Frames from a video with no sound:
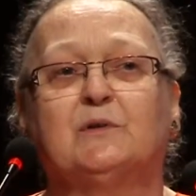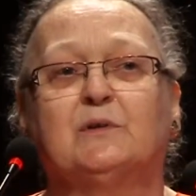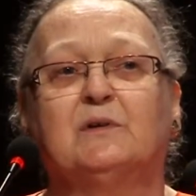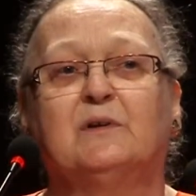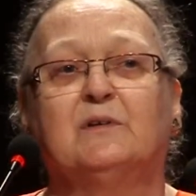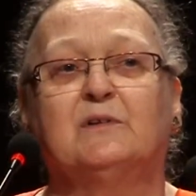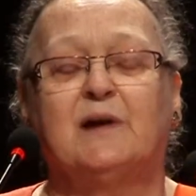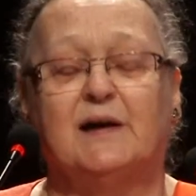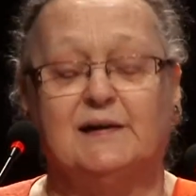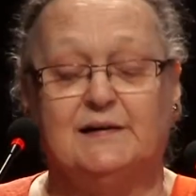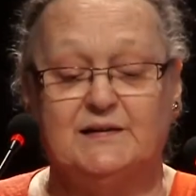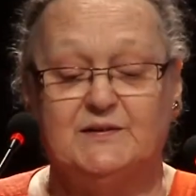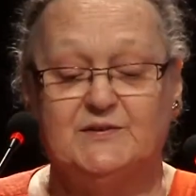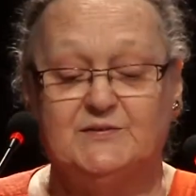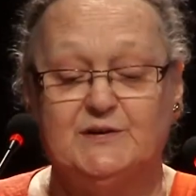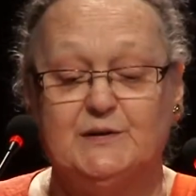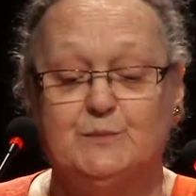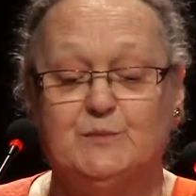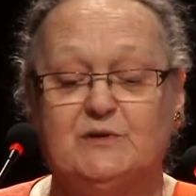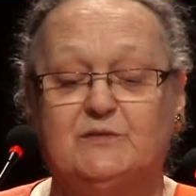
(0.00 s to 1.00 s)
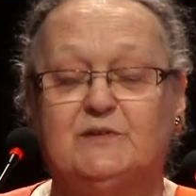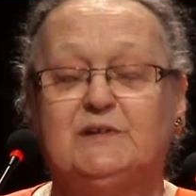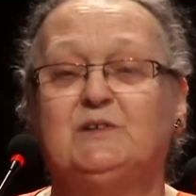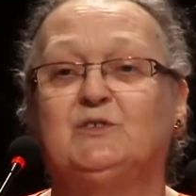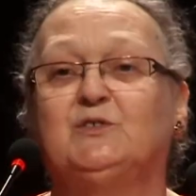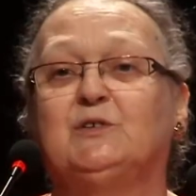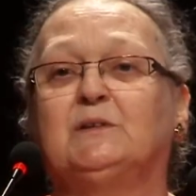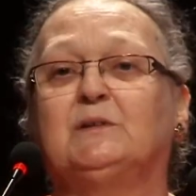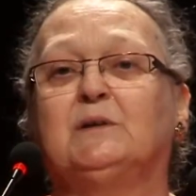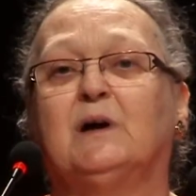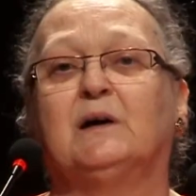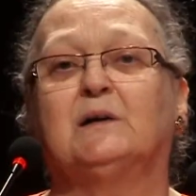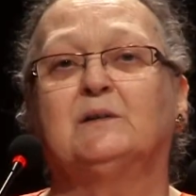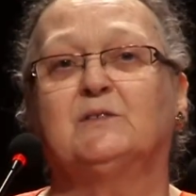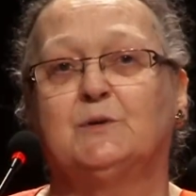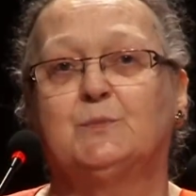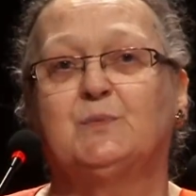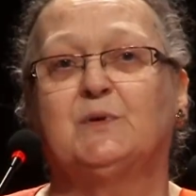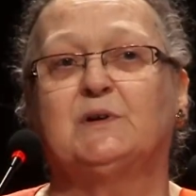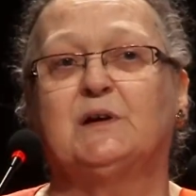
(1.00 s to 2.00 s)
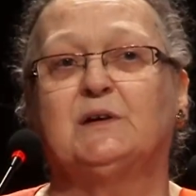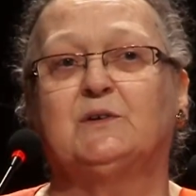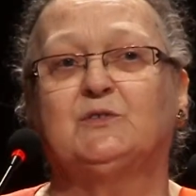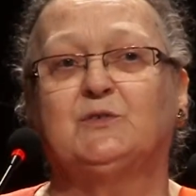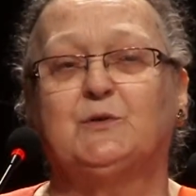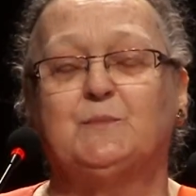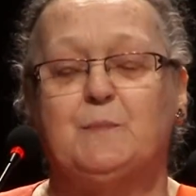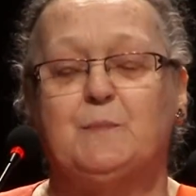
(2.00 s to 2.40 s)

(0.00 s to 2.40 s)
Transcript: Rayalaseema region, Andhra Pradesh.